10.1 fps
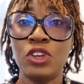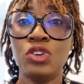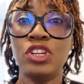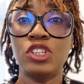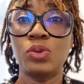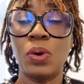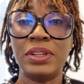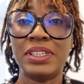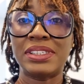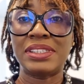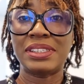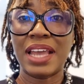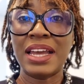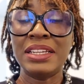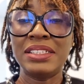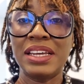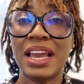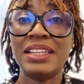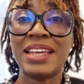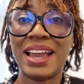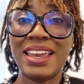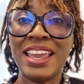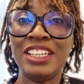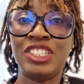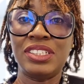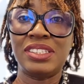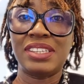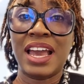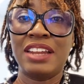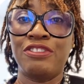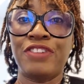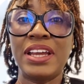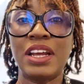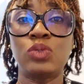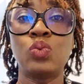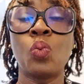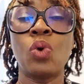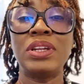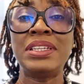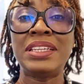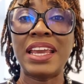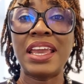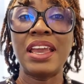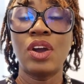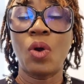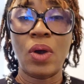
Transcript: you need to understand their ages and find out what they